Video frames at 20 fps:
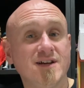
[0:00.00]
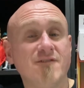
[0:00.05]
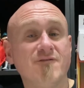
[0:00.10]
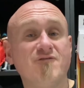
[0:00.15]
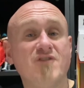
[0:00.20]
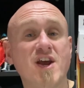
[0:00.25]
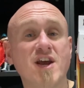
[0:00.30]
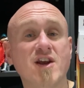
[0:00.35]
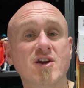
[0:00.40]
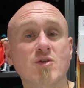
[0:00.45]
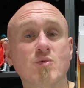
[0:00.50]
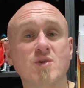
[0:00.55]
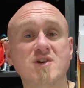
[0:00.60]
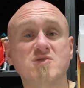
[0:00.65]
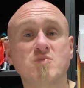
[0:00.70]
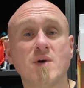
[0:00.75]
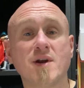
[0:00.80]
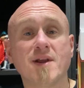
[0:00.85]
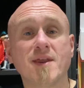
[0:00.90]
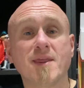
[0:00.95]
Vader was
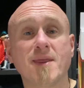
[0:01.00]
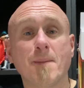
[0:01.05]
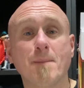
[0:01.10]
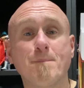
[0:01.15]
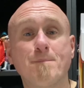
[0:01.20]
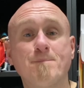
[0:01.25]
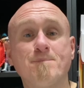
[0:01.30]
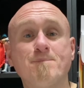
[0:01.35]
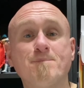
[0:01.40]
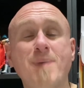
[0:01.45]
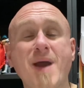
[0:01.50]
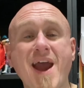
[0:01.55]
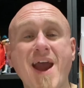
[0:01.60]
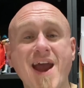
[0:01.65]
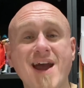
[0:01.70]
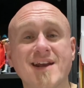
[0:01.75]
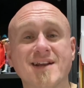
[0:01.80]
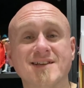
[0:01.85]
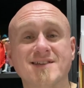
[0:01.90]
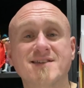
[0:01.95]
one of the
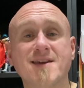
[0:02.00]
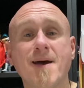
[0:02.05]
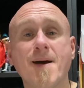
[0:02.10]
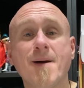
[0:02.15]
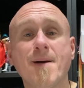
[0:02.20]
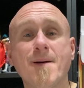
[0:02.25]
baddest,